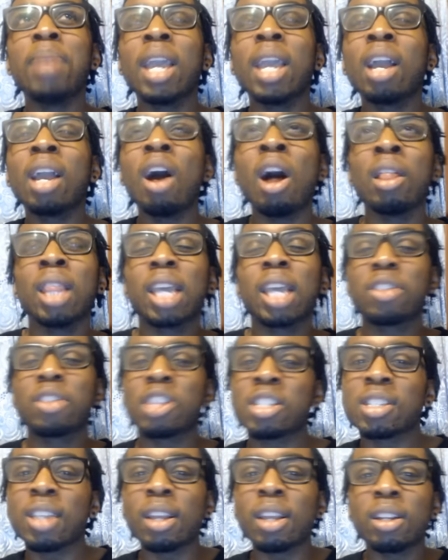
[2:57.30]
big on,
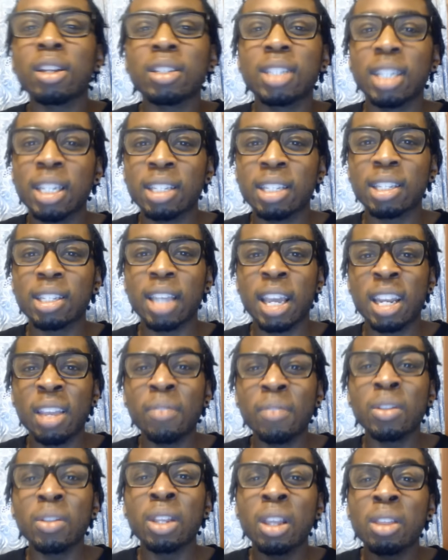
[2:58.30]
like, the subtleties
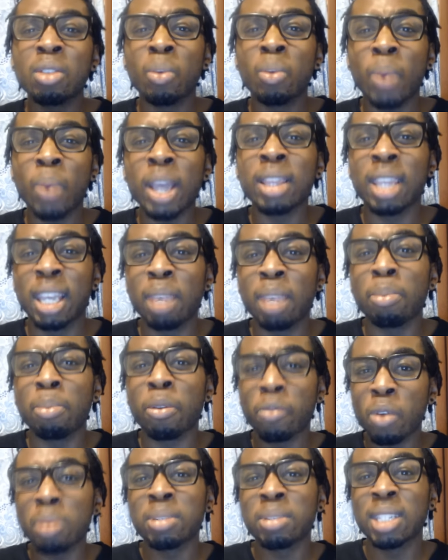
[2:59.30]
and even the way that he
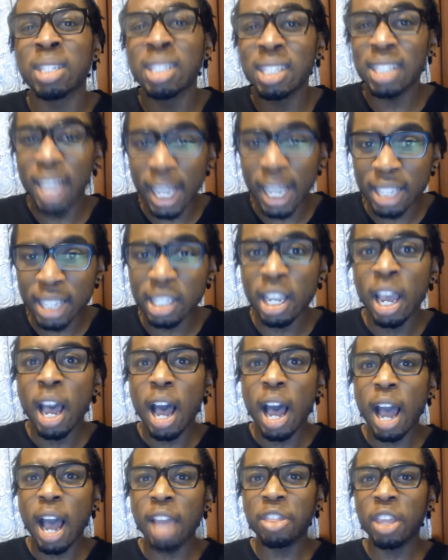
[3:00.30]
performs and sings.
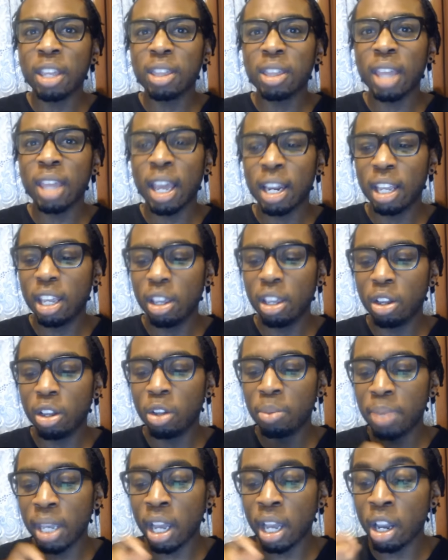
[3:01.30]
I think that
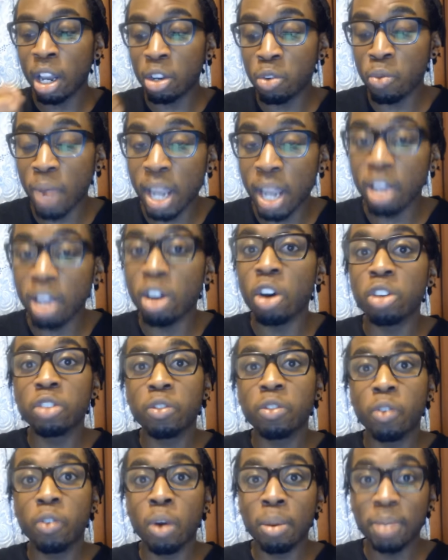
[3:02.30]
he'll be a great
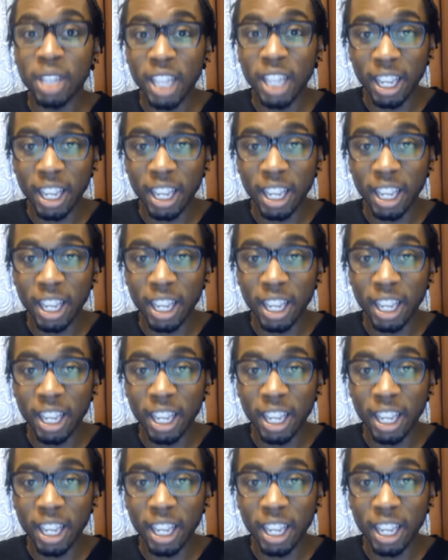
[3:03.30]
coach for